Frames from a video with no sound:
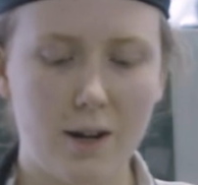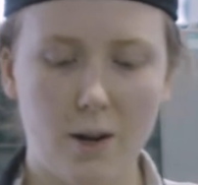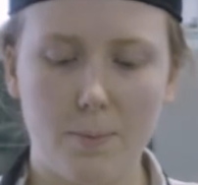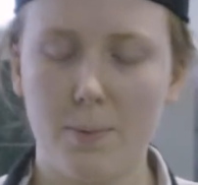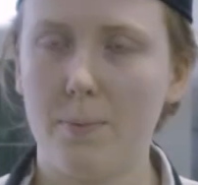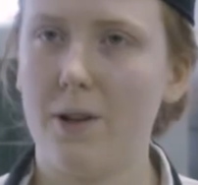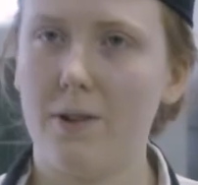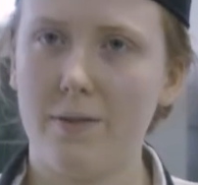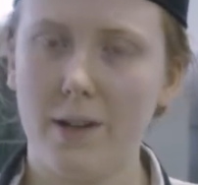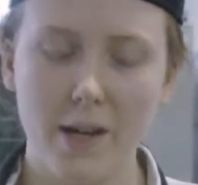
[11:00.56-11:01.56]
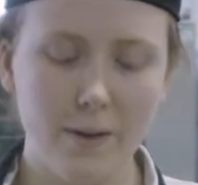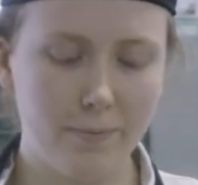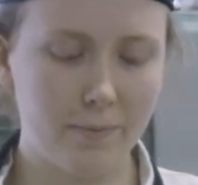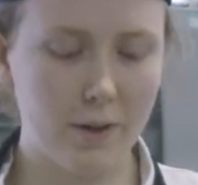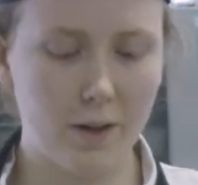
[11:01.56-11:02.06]
up beautifully.
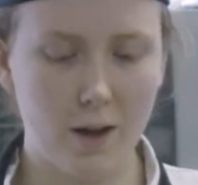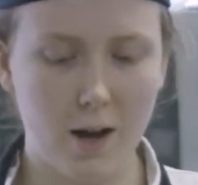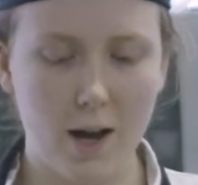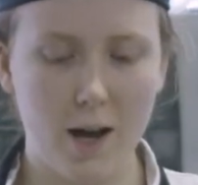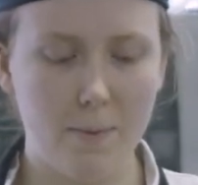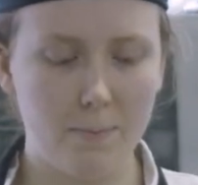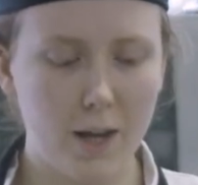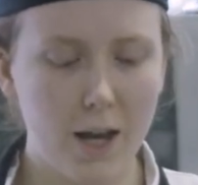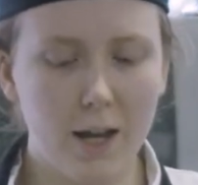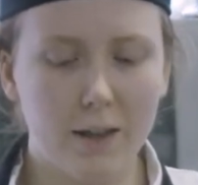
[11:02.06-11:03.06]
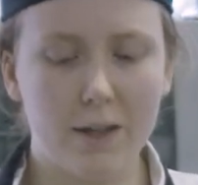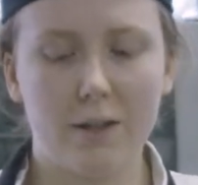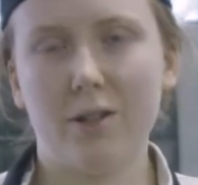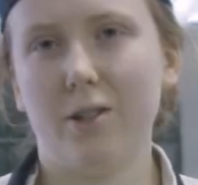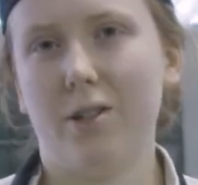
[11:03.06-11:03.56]

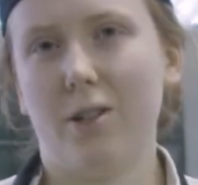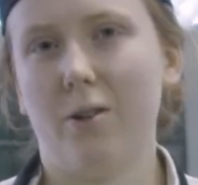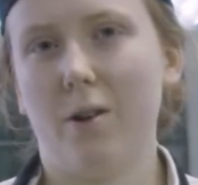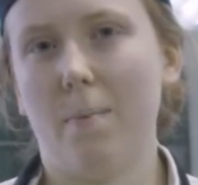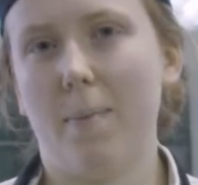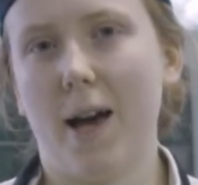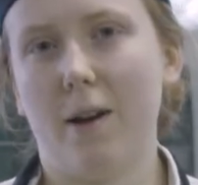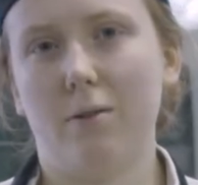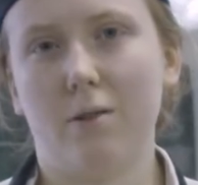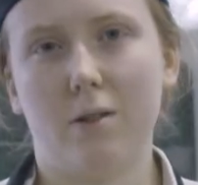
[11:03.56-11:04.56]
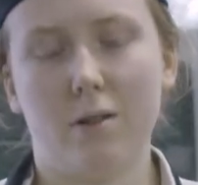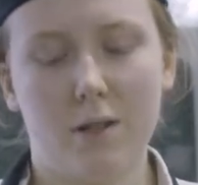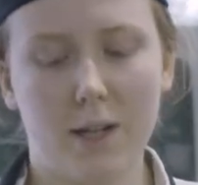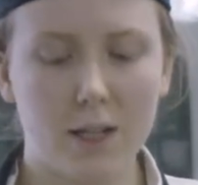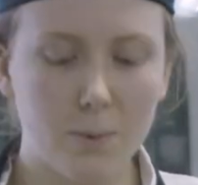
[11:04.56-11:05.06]
This should do about
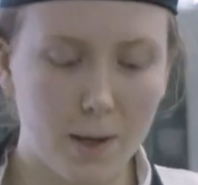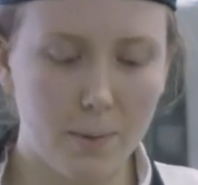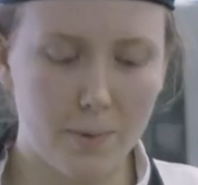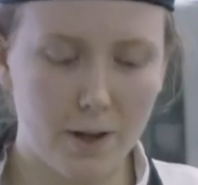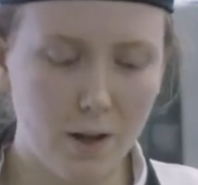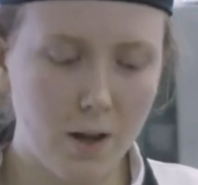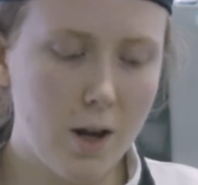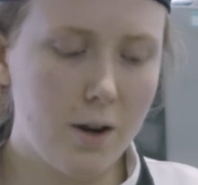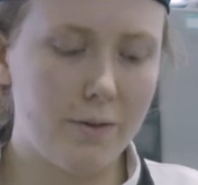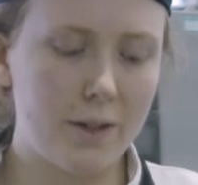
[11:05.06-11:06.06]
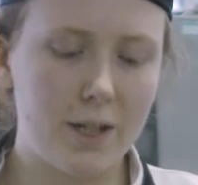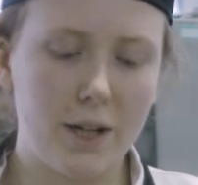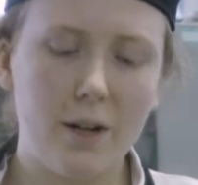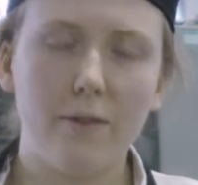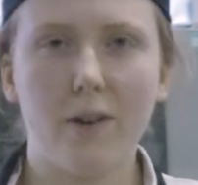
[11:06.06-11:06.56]
6 people for
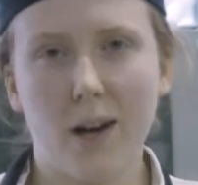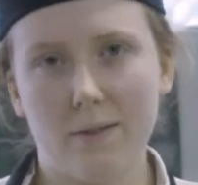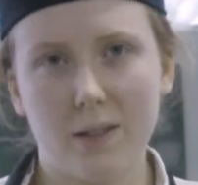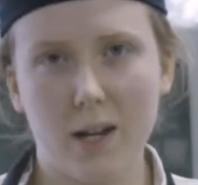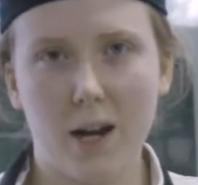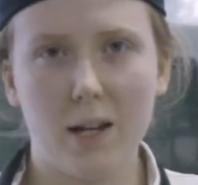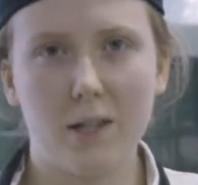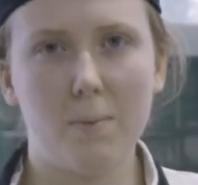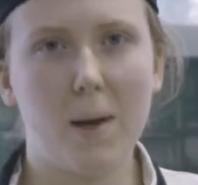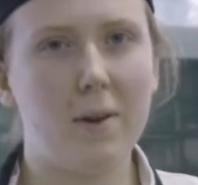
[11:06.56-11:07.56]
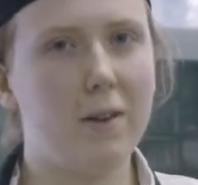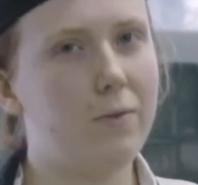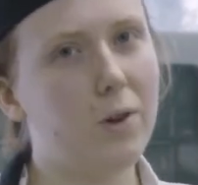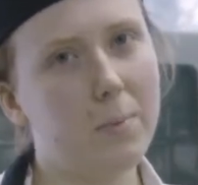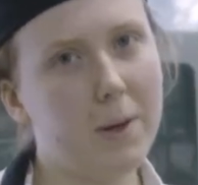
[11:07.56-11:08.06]
dinner. If you have sides, maybe
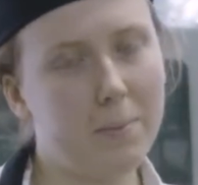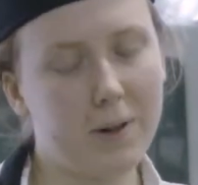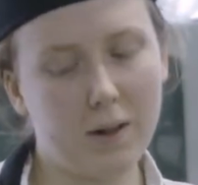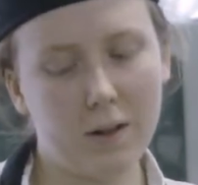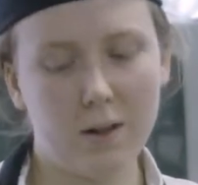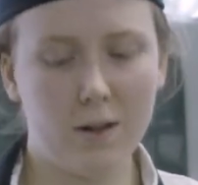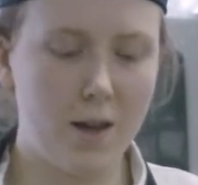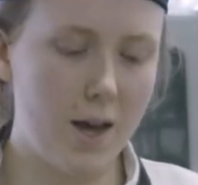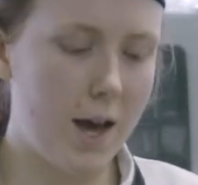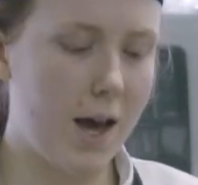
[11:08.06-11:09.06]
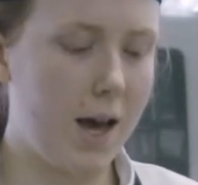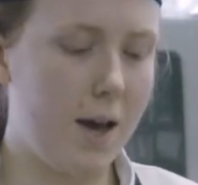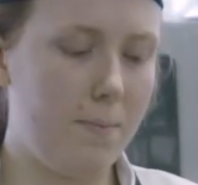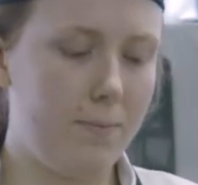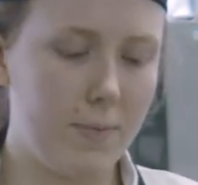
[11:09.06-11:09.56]
4 people
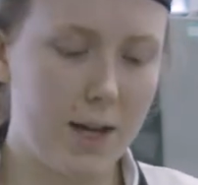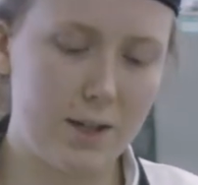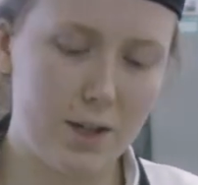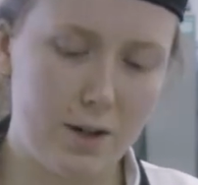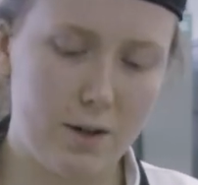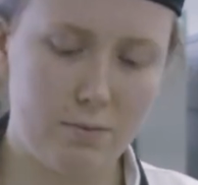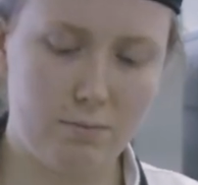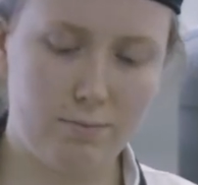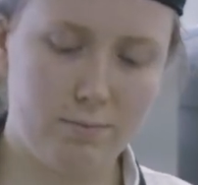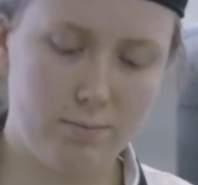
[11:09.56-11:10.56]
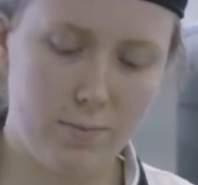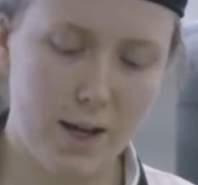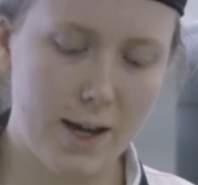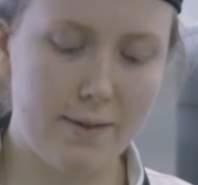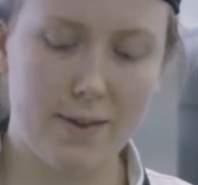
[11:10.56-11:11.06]

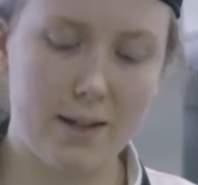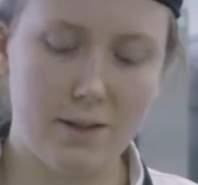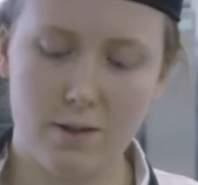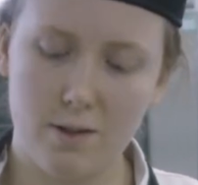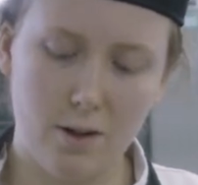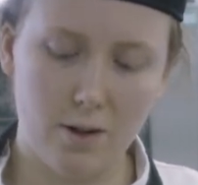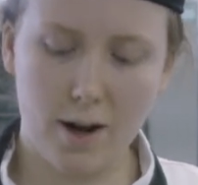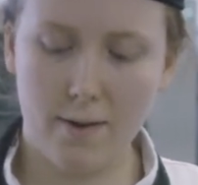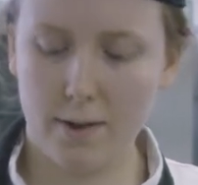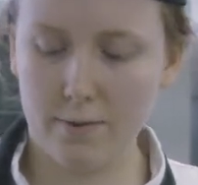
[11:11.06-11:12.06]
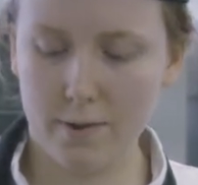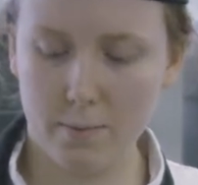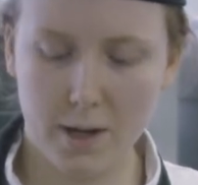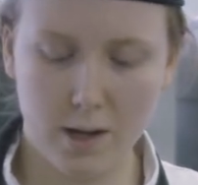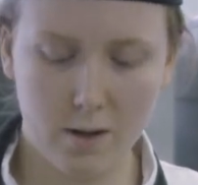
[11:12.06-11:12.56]
if that's all you're having for the
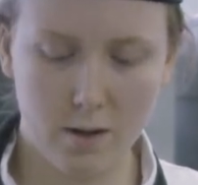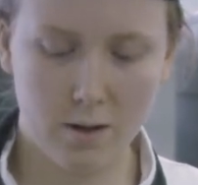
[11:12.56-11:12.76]
meal.